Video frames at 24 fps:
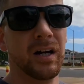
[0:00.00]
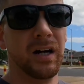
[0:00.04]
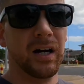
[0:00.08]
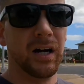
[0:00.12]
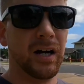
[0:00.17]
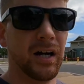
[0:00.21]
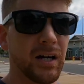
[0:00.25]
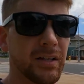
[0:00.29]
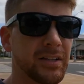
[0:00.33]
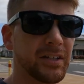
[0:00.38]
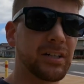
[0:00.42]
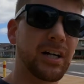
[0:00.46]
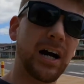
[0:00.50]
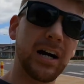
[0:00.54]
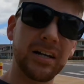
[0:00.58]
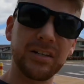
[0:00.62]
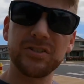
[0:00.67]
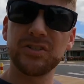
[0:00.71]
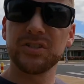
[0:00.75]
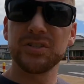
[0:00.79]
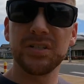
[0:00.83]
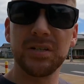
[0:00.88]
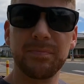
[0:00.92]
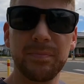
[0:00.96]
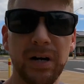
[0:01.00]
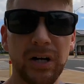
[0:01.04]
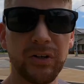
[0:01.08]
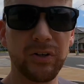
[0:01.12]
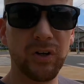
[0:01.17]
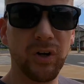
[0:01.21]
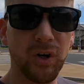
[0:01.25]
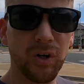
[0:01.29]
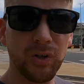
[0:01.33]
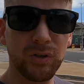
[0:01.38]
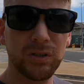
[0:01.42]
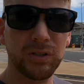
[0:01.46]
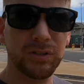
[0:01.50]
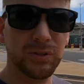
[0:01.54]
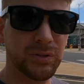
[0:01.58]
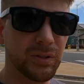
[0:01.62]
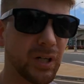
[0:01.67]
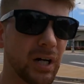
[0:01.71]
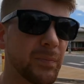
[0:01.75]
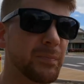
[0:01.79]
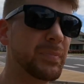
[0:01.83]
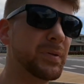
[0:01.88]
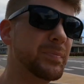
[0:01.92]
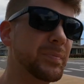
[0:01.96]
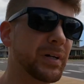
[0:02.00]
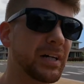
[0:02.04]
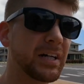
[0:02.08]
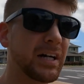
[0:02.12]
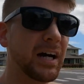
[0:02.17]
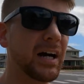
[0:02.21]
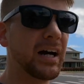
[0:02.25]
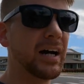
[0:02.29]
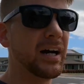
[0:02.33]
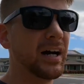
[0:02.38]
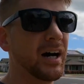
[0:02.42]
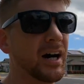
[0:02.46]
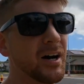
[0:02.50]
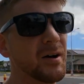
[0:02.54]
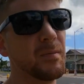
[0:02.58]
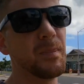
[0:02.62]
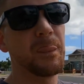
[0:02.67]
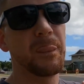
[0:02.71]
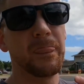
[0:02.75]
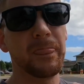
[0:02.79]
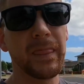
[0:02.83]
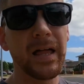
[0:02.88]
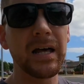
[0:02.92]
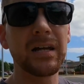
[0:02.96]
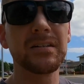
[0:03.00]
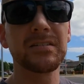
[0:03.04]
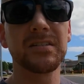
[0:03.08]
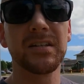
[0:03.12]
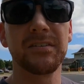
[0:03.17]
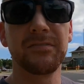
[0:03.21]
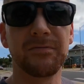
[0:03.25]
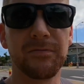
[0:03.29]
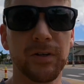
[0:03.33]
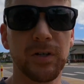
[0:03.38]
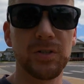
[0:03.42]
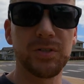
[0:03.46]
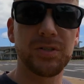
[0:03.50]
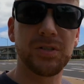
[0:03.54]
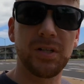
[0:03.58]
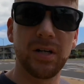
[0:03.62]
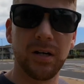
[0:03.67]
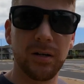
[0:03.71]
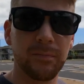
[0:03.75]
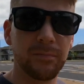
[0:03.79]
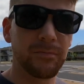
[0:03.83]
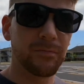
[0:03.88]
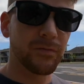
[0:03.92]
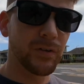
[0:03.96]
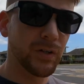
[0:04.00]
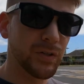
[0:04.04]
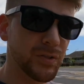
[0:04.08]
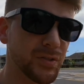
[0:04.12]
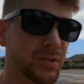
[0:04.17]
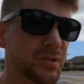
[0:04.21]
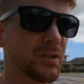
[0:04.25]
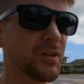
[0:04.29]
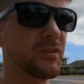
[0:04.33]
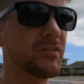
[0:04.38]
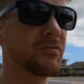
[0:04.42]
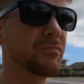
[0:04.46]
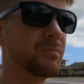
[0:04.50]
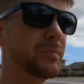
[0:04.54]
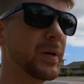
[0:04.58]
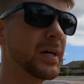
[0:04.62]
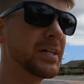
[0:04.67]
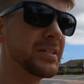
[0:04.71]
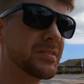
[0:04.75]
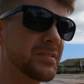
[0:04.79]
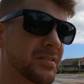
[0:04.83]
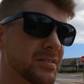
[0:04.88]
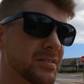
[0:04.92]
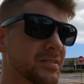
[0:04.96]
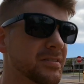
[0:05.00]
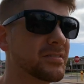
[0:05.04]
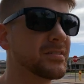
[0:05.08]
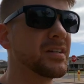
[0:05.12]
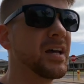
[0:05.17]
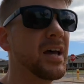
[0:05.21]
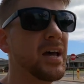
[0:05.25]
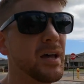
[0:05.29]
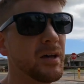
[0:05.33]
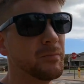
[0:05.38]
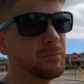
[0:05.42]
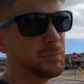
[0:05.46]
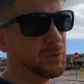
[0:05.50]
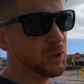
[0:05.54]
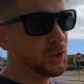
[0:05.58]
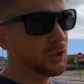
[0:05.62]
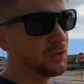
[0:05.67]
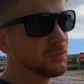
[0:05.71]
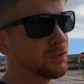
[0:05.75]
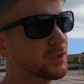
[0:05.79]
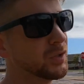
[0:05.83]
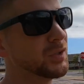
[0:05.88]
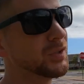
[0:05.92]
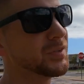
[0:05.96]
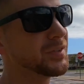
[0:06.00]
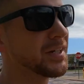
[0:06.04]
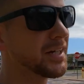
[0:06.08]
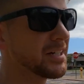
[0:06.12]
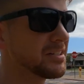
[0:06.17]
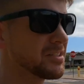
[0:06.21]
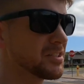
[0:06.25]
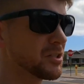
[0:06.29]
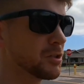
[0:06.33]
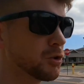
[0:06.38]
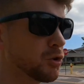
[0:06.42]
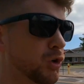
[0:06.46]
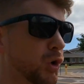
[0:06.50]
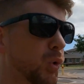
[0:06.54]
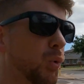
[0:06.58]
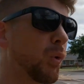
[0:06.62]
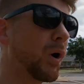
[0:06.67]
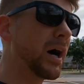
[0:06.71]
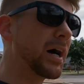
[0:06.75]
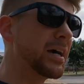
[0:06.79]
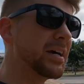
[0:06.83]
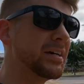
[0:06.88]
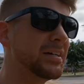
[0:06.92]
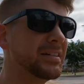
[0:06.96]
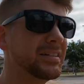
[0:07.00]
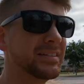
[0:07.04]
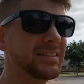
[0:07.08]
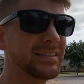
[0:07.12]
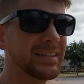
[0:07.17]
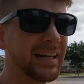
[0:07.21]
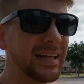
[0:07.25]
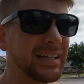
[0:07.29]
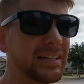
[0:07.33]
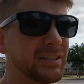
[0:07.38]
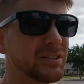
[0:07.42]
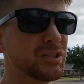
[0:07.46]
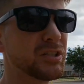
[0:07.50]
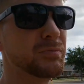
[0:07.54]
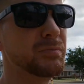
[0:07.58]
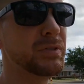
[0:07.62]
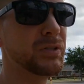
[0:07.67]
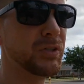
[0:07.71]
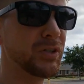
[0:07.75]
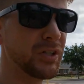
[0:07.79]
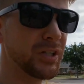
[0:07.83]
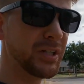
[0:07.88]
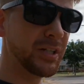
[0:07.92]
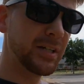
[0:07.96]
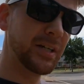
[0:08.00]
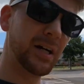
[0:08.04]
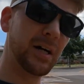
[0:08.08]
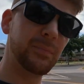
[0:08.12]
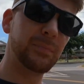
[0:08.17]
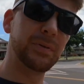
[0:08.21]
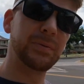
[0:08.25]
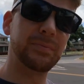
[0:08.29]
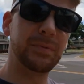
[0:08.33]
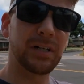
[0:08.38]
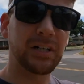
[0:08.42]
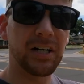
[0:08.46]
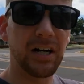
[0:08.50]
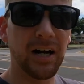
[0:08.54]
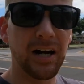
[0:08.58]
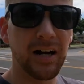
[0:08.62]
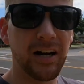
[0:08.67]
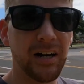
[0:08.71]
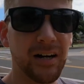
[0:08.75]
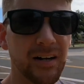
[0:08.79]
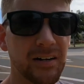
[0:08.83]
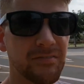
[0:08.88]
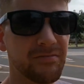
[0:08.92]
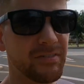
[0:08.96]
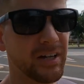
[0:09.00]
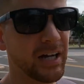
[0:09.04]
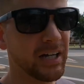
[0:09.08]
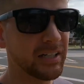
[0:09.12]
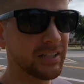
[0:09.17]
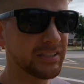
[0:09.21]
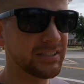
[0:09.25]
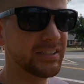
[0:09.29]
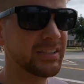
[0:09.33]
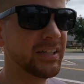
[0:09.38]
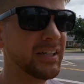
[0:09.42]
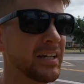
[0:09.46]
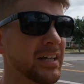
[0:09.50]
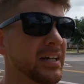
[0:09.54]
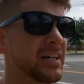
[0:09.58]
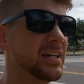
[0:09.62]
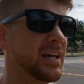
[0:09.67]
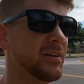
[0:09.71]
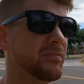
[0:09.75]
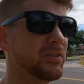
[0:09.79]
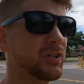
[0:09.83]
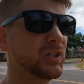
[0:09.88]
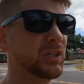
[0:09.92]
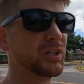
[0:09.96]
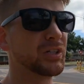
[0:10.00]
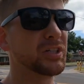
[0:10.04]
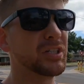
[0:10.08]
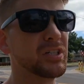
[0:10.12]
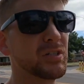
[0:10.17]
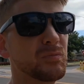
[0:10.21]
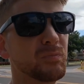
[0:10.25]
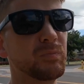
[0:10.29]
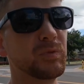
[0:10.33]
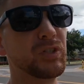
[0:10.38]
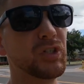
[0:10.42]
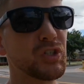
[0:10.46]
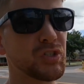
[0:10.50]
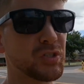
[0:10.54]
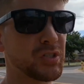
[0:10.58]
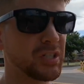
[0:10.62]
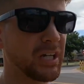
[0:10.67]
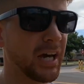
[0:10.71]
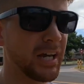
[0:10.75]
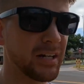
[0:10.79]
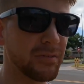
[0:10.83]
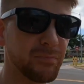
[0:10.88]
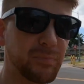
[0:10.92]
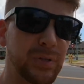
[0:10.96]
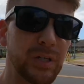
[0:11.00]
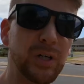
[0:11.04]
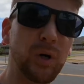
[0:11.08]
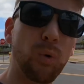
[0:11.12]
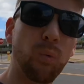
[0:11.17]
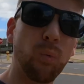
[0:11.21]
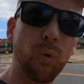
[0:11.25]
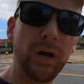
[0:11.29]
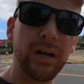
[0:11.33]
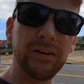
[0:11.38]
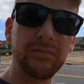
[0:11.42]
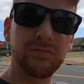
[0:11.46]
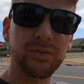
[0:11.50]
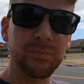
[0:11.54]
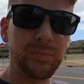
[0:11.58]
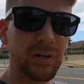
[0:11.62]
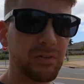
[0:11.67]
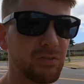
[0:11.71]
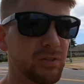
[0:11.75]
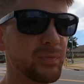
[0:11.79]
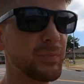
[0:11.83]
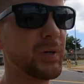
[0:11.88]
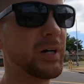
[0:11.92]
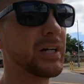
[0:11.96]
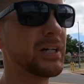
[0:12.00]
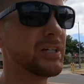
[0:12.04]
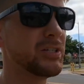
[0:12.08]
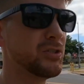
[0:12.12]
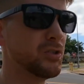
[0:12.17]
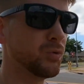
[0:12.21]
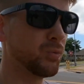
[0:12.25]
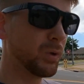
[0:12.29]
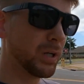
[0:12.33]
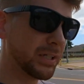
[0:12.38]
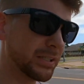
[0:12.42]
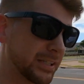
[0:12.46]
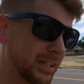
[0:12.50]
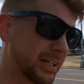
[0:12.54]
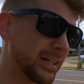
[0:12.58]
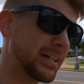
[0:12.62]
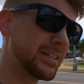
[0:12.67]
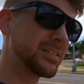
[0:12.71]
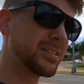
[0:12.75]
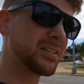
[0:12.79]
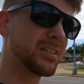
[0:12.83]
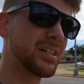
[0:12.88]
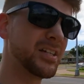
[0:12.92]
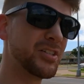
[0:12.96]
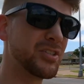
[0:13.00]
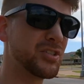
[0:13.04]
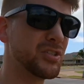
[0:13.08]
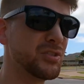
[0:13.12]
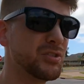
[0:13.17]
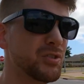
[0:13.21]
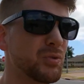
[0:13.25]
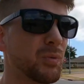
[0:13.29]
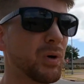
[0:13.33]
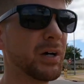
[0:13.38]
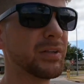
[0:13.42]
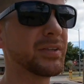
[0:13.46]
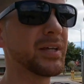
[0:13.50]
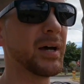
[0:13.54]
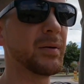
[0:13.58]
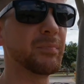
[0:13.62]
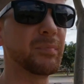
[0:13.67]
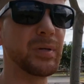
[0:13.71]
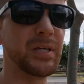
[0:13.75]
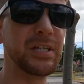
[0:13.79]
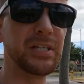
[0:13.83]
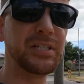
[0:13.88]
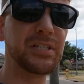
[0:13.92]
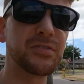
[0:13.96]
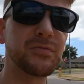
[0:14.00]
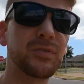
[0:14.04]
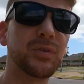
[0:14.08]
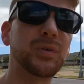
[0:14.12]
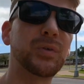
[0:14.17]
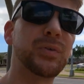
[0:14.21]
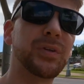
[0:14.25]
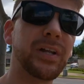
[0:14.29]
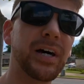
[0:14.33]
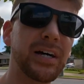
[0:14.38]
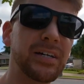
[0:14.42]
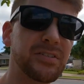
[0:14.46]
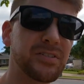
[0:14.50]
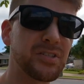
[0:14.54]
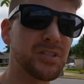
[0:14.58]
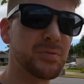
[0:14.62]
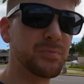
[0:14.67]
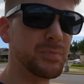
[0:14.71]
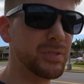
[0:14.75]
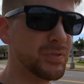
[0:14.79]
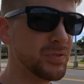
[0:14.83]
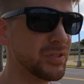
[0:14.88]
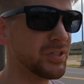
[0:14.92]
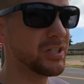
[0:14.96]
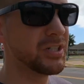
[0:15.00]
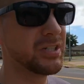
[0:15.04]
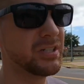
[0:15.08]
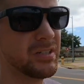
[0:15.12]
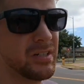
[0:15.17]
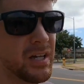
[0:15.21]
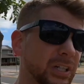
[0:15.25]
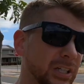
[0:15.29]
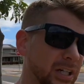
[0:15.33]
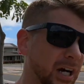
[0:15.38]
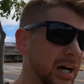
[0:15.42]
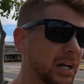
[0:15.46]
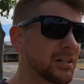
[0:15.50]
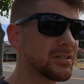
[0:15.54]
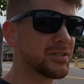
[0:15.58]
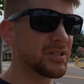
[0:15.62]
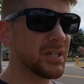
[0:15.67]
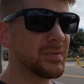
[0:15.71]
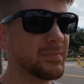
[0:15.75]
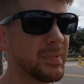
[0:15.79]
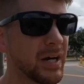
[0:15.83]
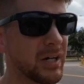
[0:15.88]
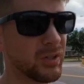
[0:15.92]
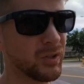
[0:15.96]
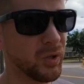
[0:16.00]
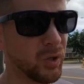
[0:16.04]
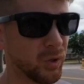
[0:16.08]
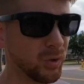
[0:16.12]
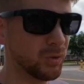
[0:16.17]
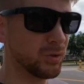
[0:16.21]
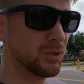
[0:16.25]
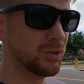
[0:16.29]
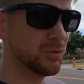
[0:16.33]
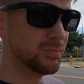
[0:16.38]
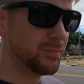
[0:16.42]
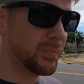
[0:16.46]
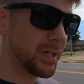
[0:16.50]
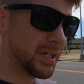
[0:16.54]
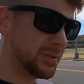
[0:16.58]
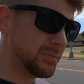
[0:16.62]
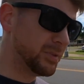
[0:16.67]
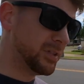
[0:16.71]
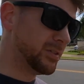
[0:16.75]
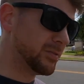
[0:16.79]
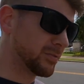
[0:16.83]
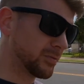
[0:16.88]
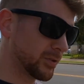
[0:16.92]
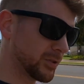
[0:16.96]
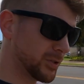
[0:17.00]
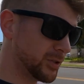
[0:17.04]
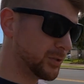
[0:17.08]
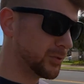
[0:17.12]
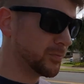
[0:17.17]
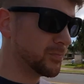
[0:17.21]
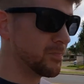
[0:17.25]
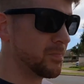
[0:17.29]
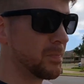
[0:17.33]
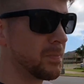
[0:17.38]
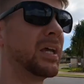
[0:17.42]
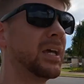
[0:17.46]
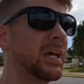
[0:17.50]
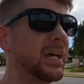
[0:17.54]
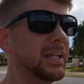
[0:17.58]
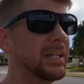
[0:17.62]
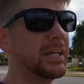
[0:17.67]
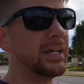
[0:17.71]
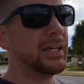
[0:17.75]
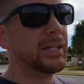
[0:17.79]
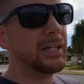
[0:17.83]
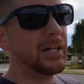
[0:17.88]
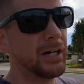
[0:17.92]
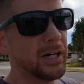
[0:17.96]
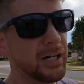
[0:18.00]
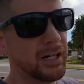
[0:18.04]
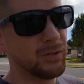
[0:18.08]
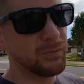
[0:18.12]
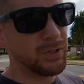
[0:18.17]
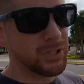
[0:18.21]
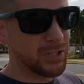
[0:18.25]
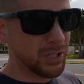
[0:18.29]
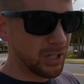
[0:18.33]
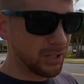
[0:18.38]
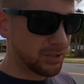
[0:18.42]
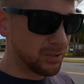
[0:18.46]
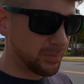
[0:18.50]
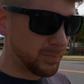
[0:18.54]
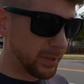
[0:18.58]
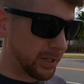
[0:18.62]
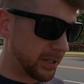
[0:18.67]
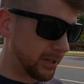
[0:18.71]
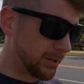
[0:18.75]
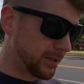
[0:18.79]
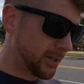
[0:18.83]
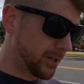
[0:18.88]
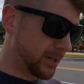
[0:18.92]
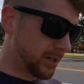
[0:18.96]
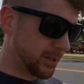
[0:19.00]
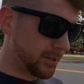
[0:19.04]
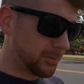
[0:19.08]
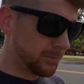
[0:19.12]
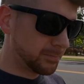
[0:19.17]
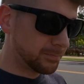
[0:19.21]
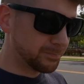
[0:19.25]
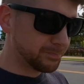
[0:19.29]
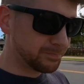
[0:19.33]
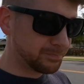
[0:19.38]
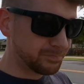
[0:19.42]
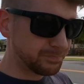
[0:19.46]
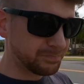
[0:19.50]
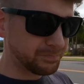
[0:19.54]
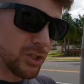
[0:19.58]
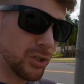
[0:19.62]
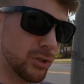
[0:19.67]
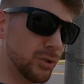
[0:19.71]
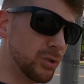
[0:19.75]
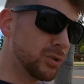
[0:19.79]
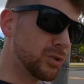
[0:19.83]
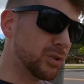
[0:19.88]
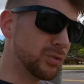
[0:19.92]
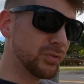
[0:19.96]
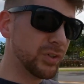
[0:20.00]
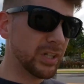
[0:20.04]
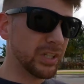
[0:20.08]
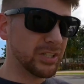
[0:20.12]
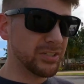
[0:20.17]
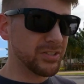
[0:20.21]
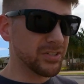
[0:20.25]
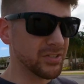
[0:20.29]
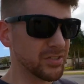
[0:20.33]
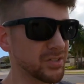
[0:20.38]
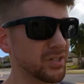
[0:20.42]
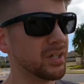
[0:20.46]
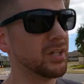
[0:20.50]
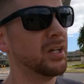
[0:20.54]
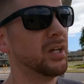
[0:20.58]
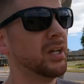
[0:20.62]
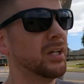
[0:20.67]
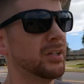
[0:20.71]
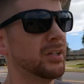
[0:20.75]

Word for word: Uh, the cottages at Mauna Olu up in Makaha. That is a first come, first serve basis. Beautiful, nice little quiet gated community up in Makaha Valley. If you're looking to just kind of be away from everybody, you want that isolation, you want that peaceful, nice community, the cottages at Mauna Olu may be for you. And then uh, we talked about um, Kahuku villages.